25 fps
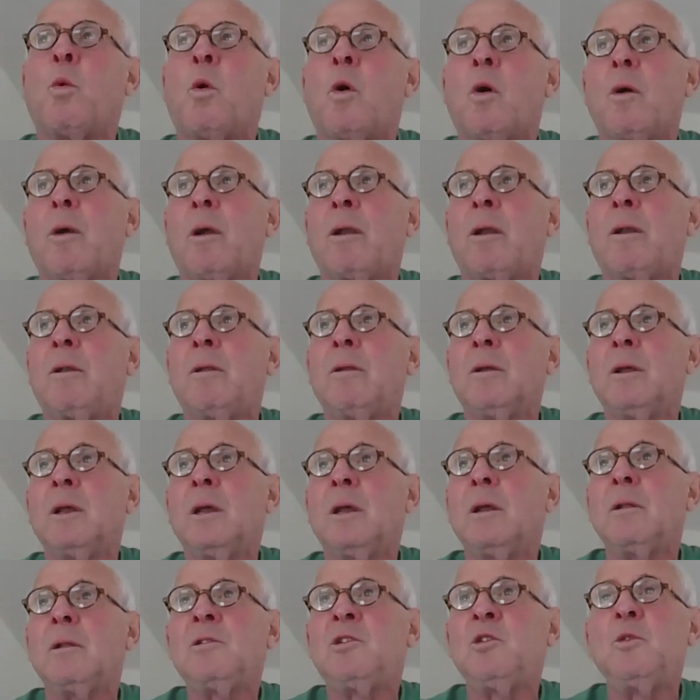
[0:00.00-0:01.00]
warned
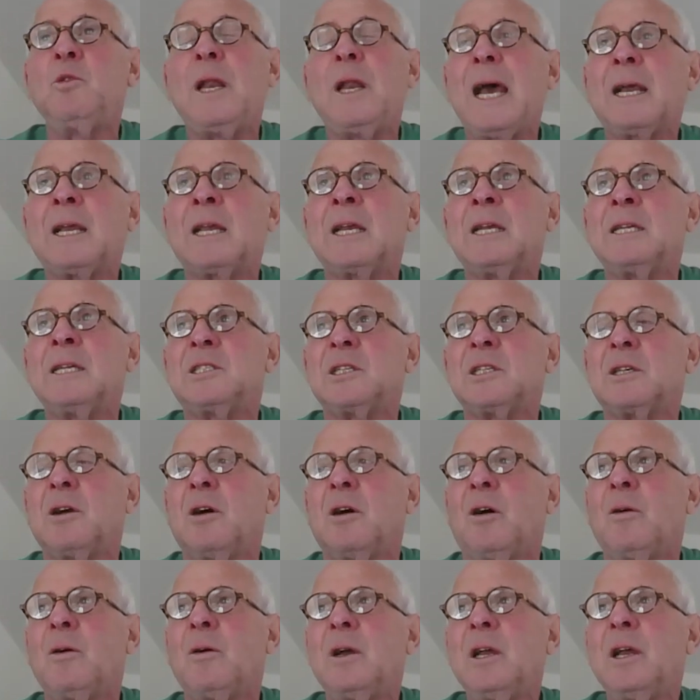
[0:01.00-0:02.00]
2 decades
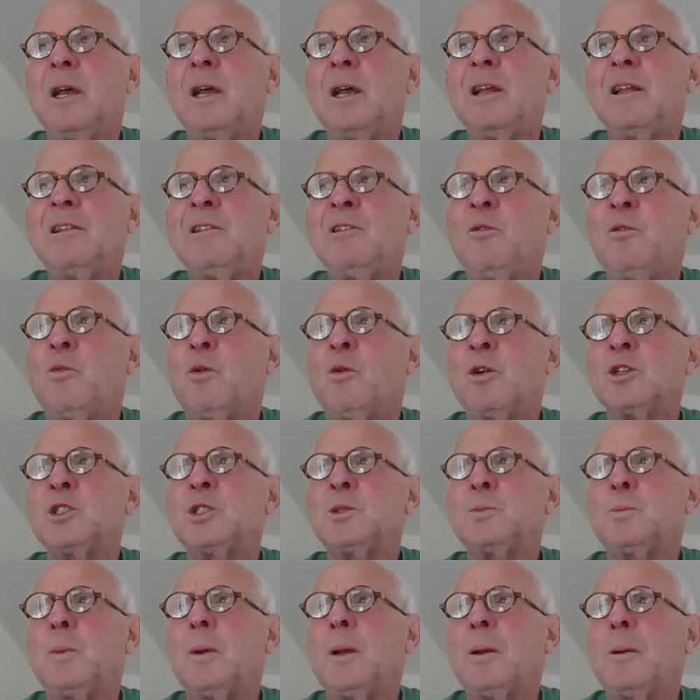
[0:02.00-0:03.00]
ago, the
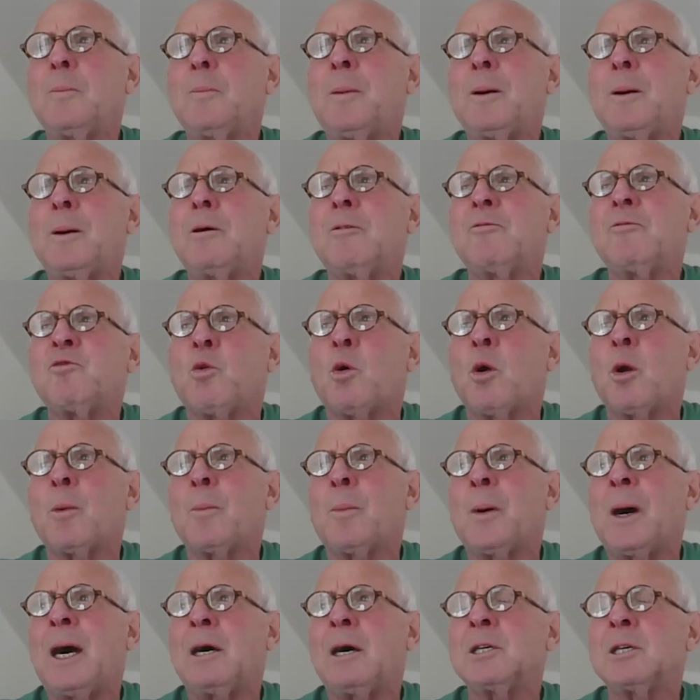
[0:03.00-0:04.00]
worst
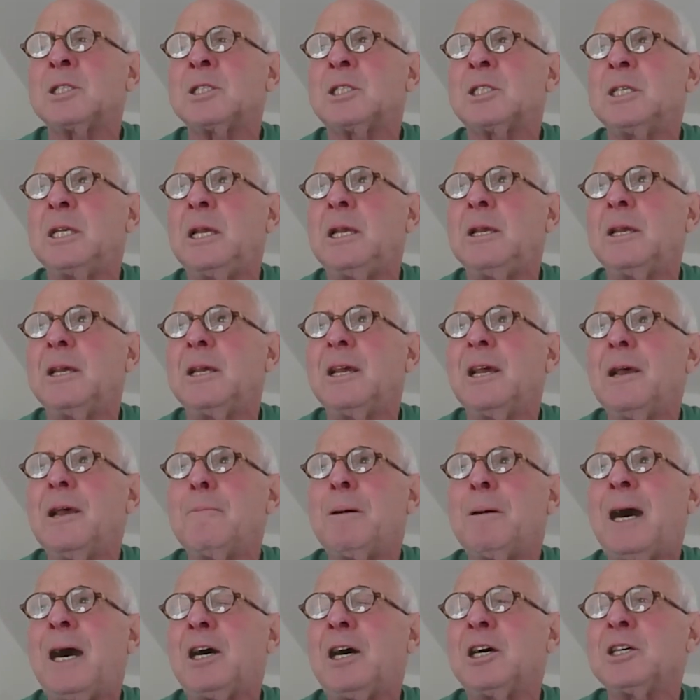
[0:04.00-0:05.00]
foreign policy
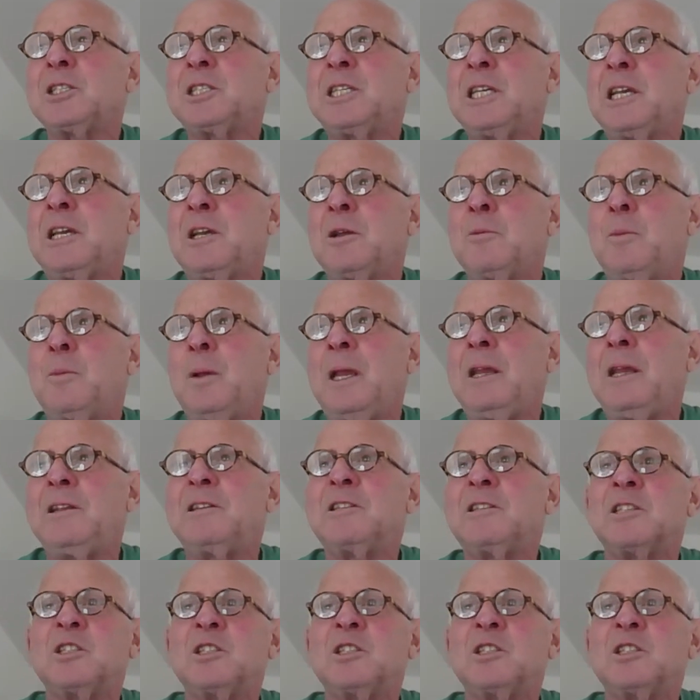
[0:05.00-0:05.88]
could be